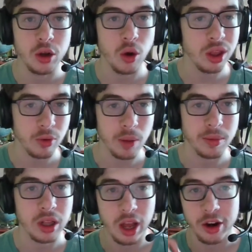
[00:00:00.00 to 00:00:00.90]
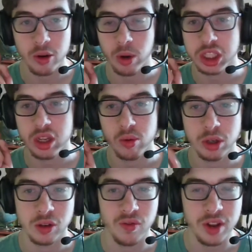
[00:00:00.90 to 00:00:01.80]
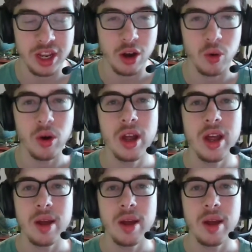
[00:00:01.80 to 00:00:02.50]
Go subscribe to Glider, watch the original video.